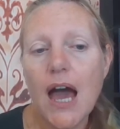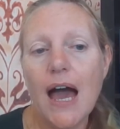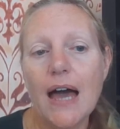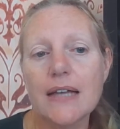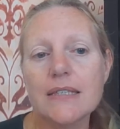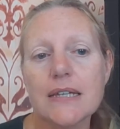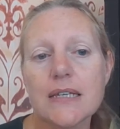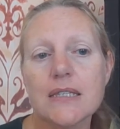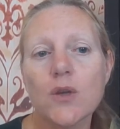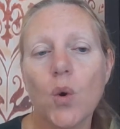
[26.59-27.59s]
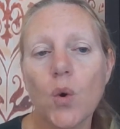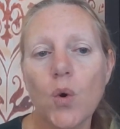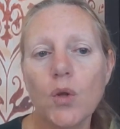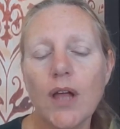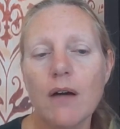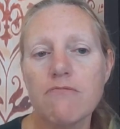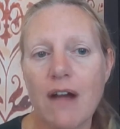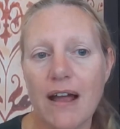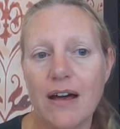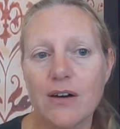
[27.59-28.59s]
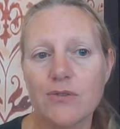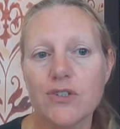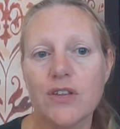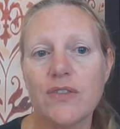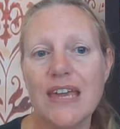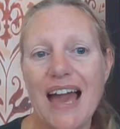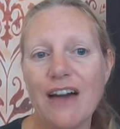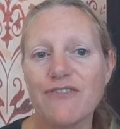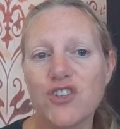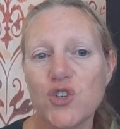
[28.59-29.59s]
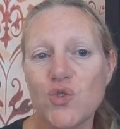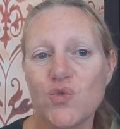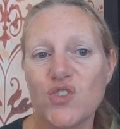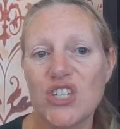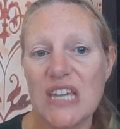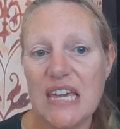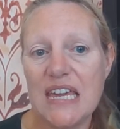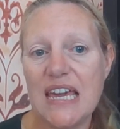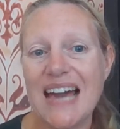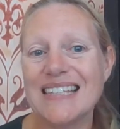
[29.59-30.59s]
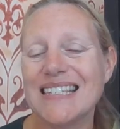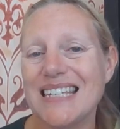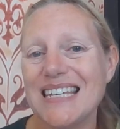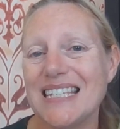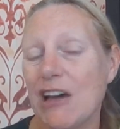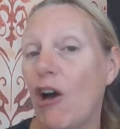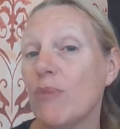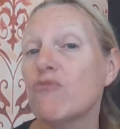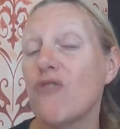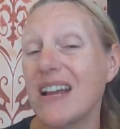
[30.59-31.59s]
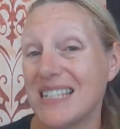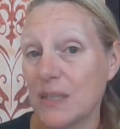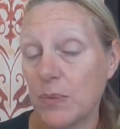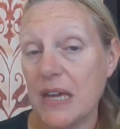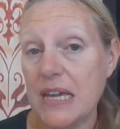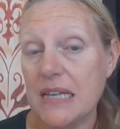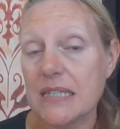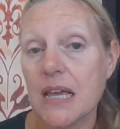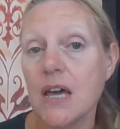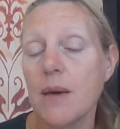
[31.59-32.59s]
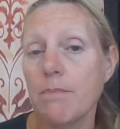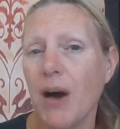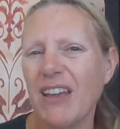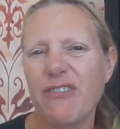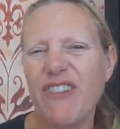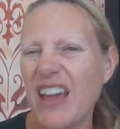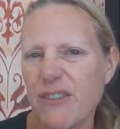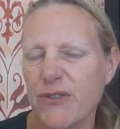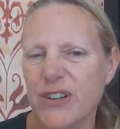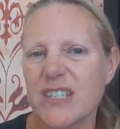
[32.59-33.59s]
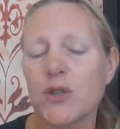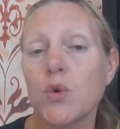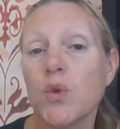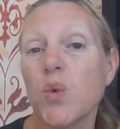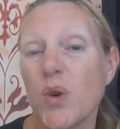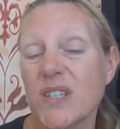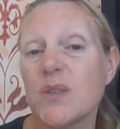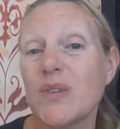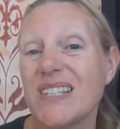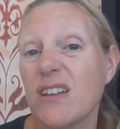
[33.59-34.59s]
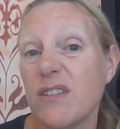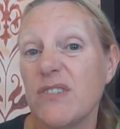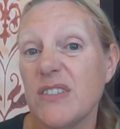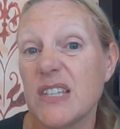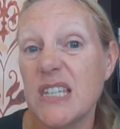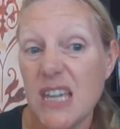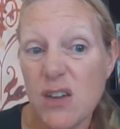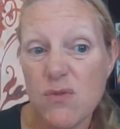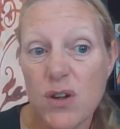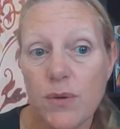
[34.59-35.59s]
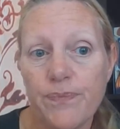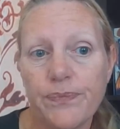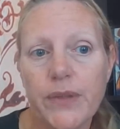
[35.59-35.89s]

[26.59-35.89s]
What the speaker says: And it's all around the afternoon tea and tea time recipes, my favorites and all the ones that we served in the tea room.